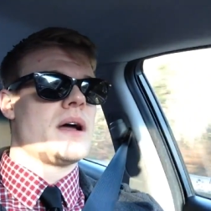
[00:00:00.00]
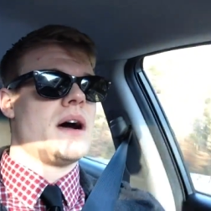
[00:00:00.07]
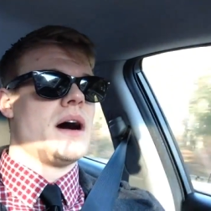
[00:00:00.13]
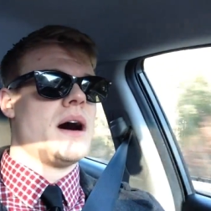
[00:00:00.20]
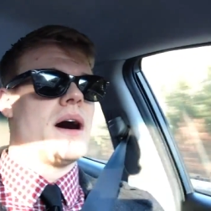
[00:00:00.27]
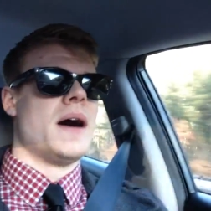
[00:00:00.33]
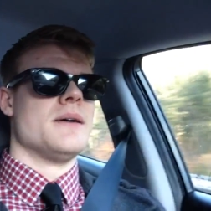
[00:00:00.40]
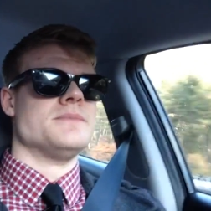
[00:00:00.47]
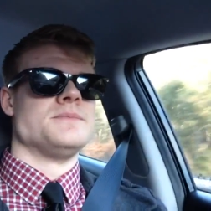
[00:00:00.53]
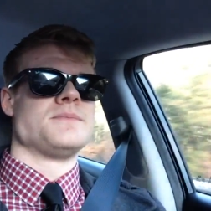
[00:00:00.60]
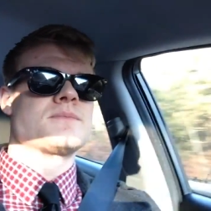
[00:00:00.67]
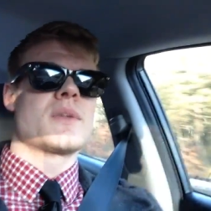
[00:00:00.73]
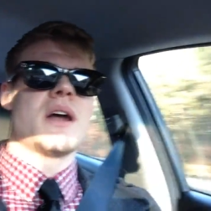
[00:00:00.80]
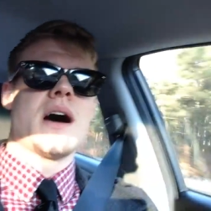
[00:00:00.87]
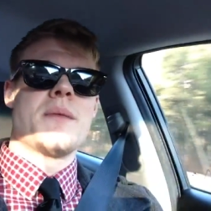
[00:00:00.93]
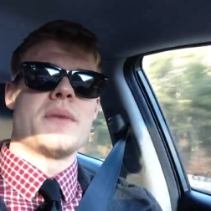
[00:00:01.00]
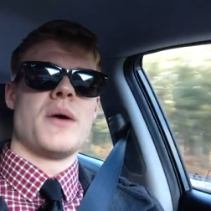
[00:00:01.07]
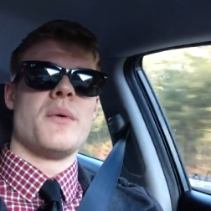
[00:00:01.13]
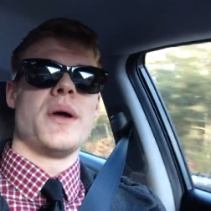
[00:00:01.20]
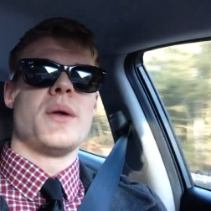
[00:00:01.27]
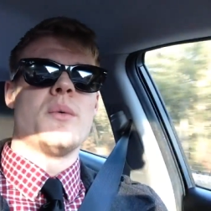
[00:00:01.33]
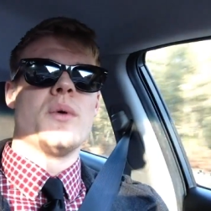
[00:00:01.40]
On my
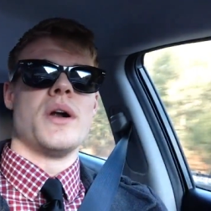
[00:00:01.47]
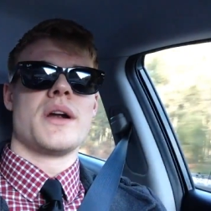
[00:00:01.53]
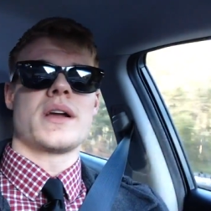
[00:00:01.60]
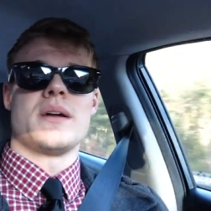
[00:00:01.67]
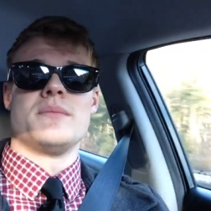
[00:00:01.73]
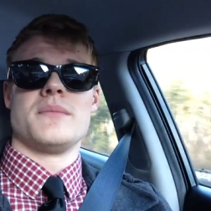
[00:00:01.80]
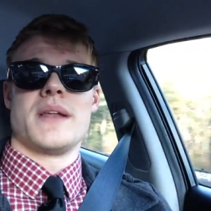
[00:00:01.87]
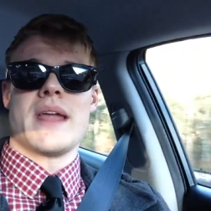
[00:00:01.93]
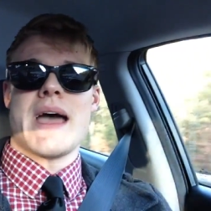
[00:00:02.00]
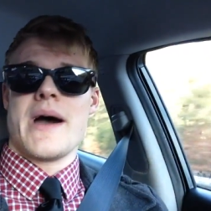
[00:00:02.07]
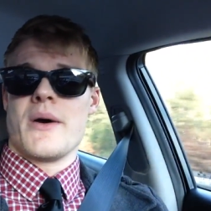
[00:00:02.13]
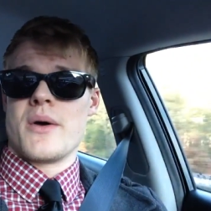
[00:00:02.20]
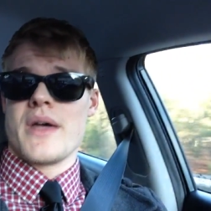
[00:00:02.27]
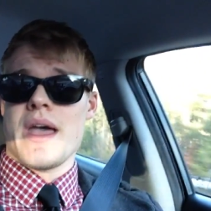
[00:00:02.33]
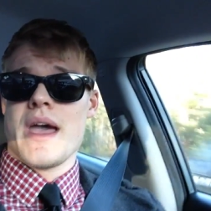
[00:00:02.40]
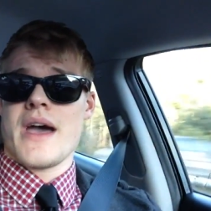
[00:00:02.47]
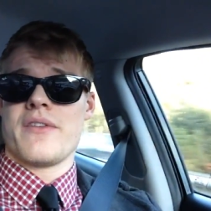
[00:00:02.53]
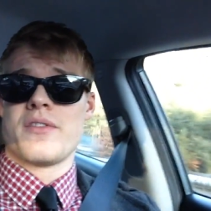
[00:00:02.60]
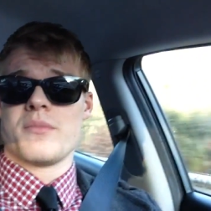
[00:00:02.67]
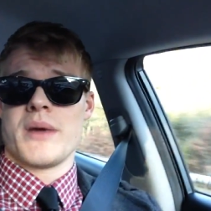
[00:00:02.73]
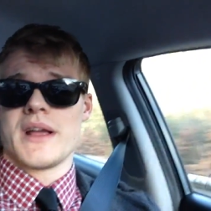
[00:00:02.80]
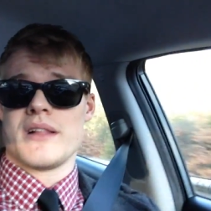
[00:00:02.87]
way to work, I'm an hour and a half
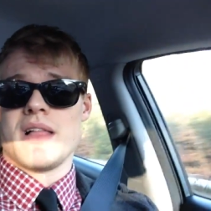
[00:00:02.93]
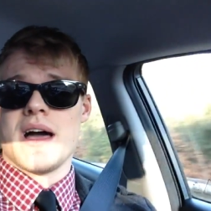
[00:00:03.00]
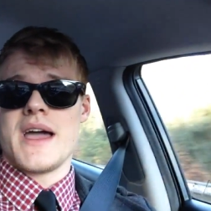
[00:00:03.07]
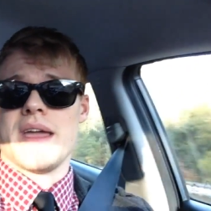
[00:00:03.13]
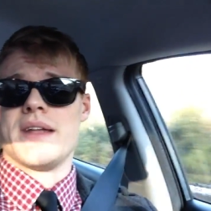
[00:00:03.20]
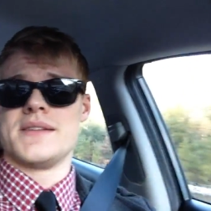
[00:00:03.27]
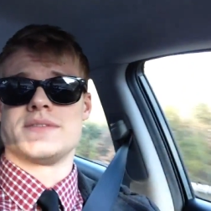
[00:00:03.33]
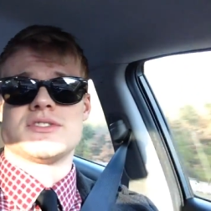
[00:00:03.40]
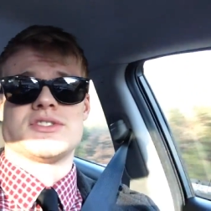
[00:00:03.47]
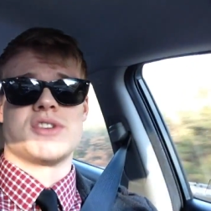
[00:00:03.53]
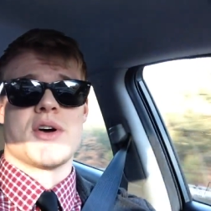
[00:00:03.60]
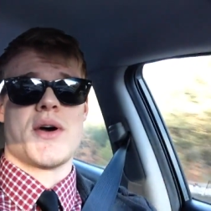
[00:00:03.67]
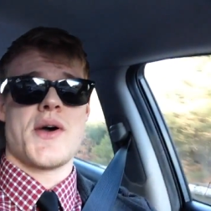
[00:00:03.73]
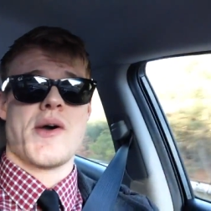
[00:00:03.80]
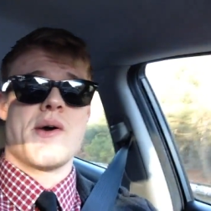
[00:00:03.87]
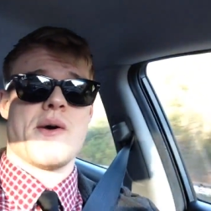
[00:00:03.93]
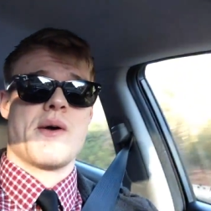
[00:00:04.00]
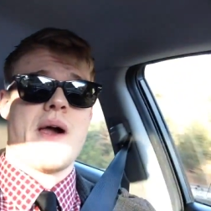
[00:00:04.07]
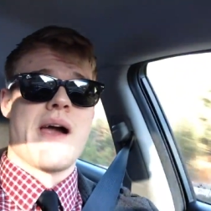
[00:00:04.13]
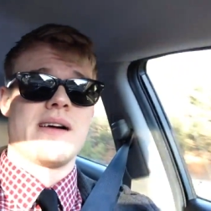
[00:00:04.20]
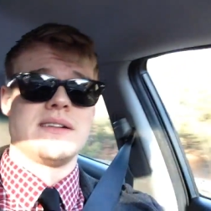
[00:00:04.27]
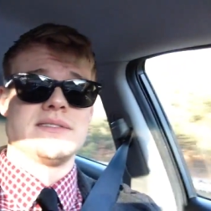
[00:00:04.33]
from my client, so